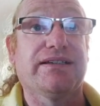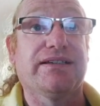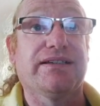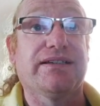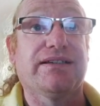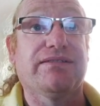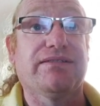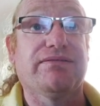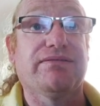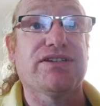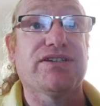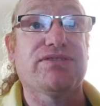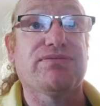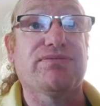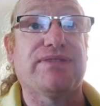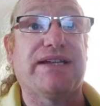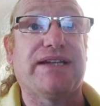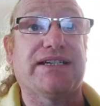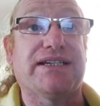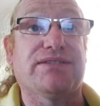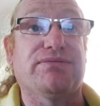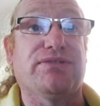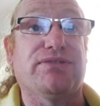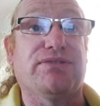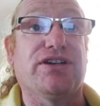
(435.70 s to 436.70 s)

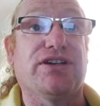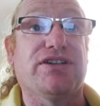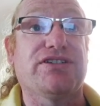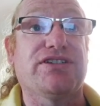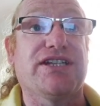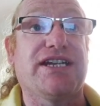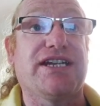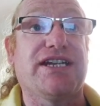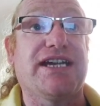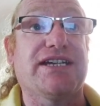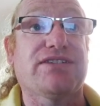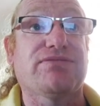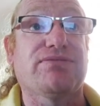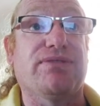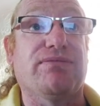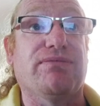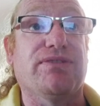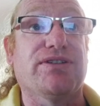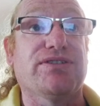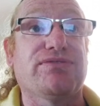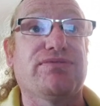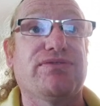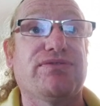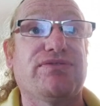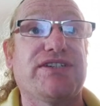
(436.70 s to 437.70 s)
We'll go to the next one
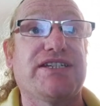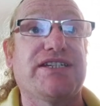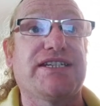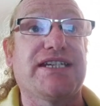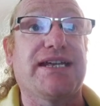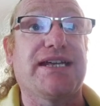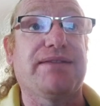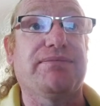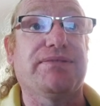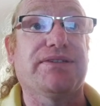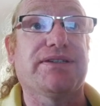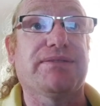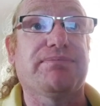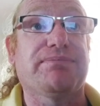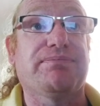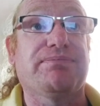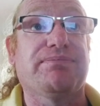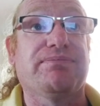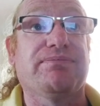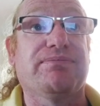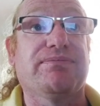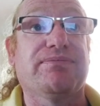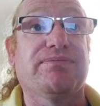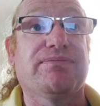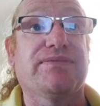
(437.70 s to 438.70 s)
once we've disabled
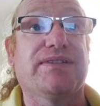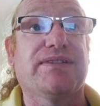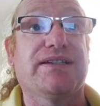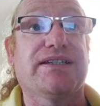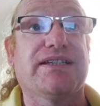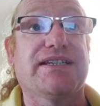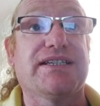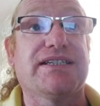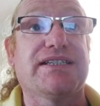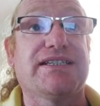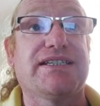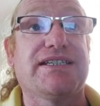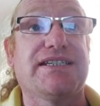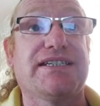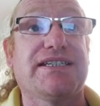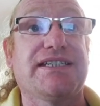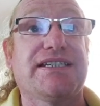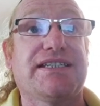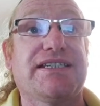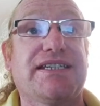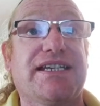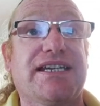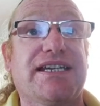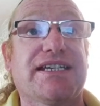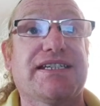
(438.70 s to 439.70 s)
the
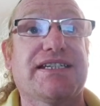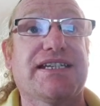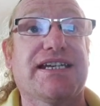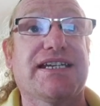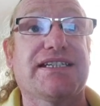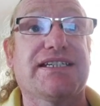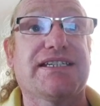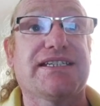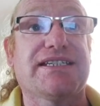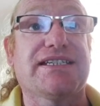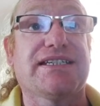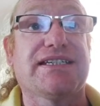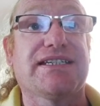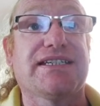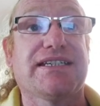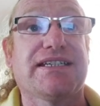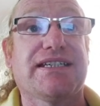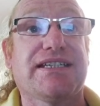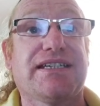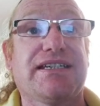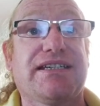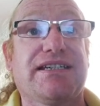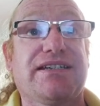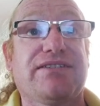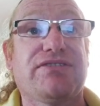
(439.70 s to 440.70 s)
CTCSS
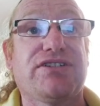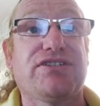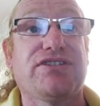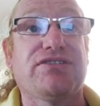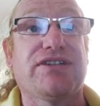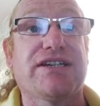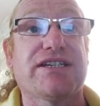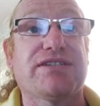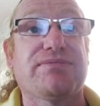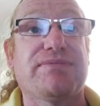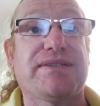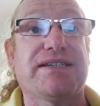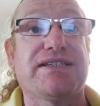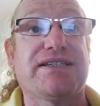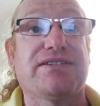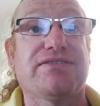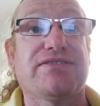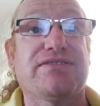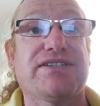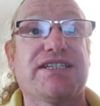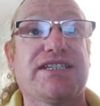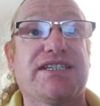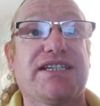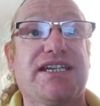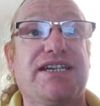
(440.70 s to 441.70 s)
for transmit and
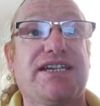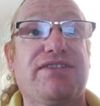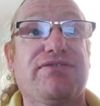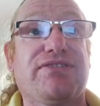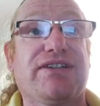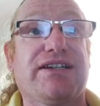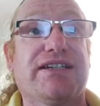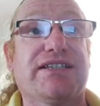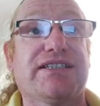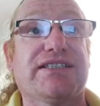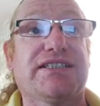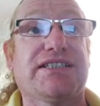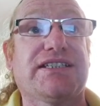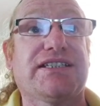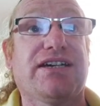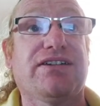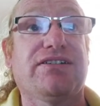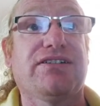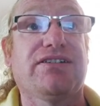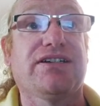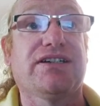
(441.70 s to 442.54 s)
receive, like so.